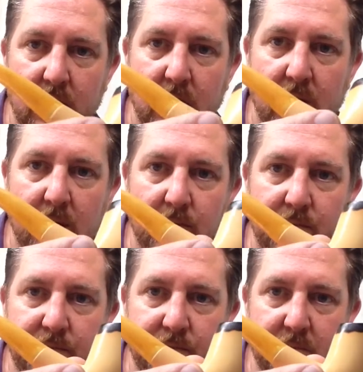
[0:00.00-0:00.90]

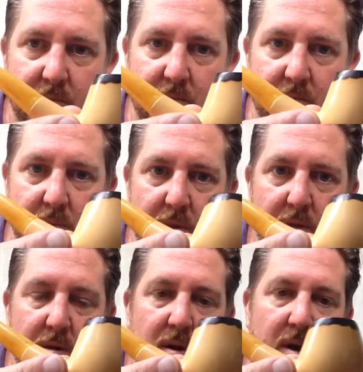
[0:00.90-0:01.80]

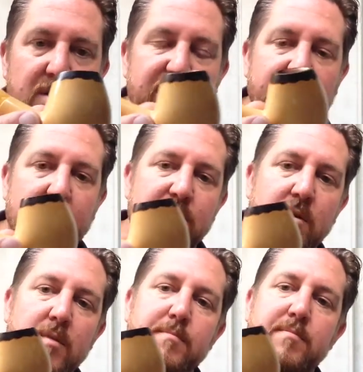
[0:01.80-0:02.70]
You know, I've
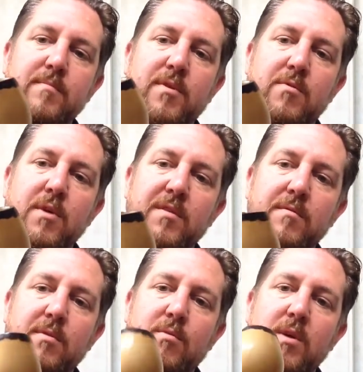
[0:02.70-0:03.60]
got
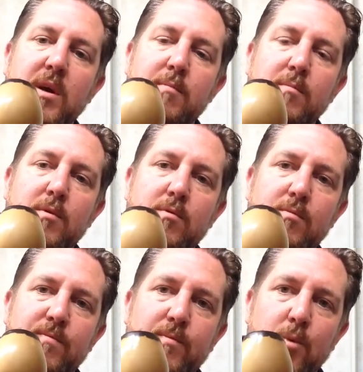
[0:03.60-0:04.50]
three
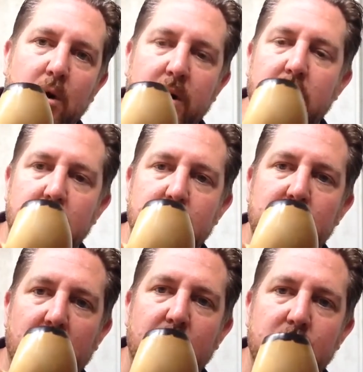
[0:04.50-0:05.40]
quite,
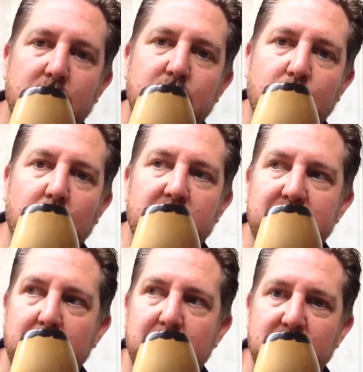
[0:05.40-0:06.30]
you know, good
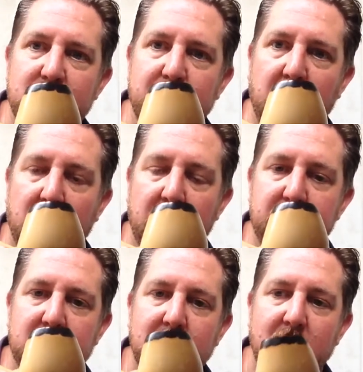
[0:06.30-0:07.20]
quality Meerschaum
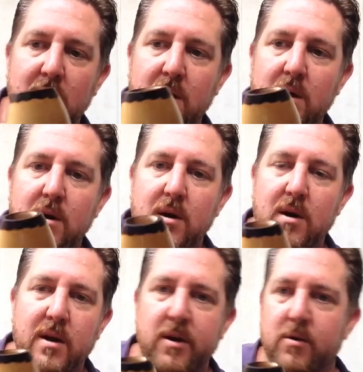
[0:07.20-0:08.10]
pipes,
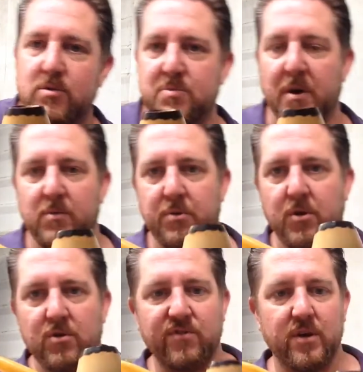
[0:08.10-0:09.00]
and they all smoke
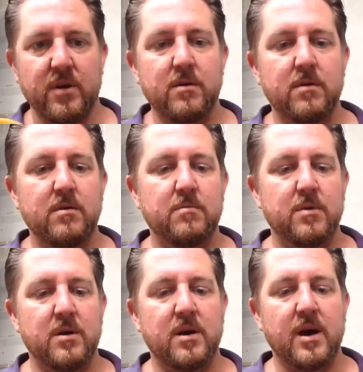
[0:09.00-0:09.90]
beautifully.
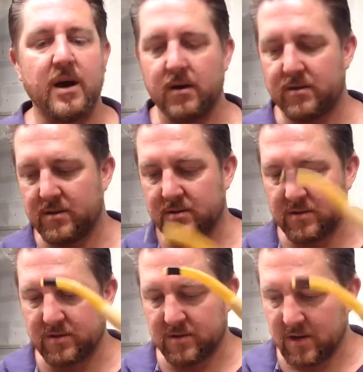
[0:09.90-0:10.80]
But yeah, this
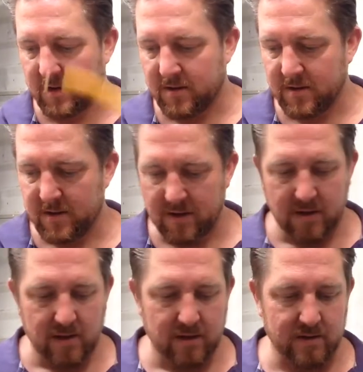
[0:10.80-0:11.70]
is
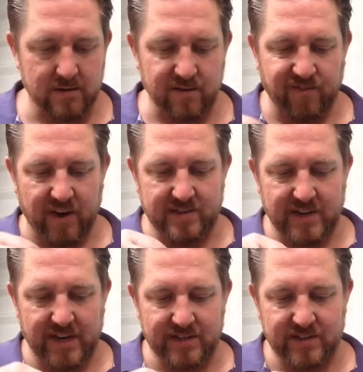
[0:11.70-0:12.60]
a
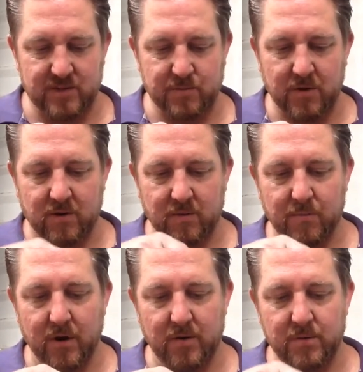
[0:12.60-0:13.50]
fantastic smoking
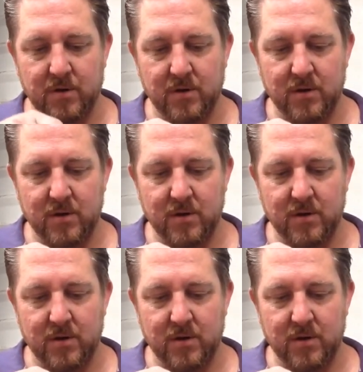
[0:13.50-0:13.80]
pipe.